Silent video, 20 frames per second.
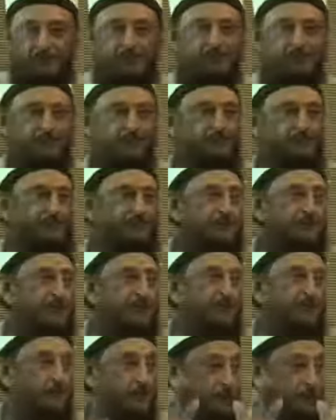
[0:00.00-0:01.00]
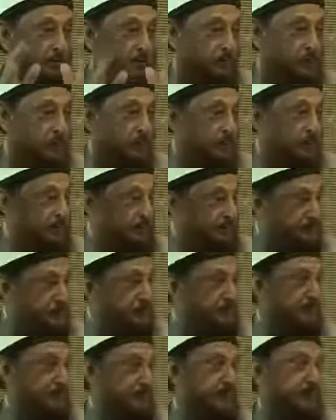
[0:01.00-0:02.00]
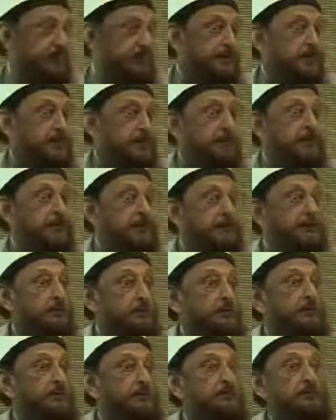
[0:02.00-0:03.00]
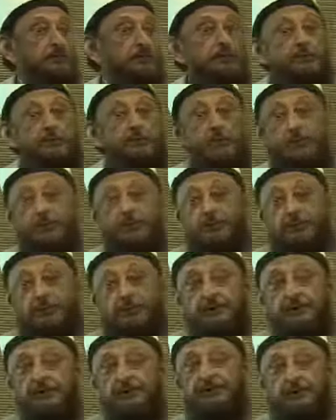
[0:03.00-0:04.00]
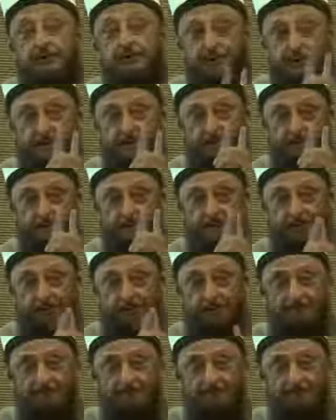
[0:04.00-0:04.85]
their authenticity. The Quran is guaranteed for its authenticity.